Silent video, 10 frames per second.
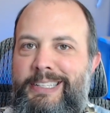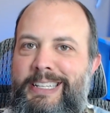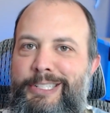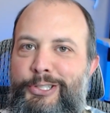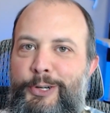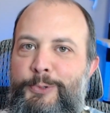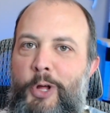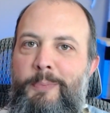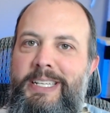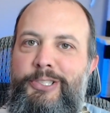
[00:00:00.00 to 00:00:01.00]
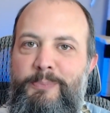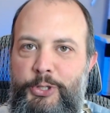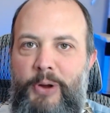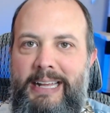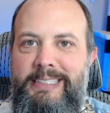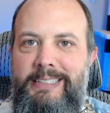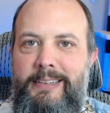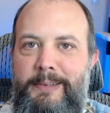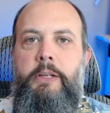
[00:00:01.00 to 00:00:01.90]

and these terms will all be subtracted.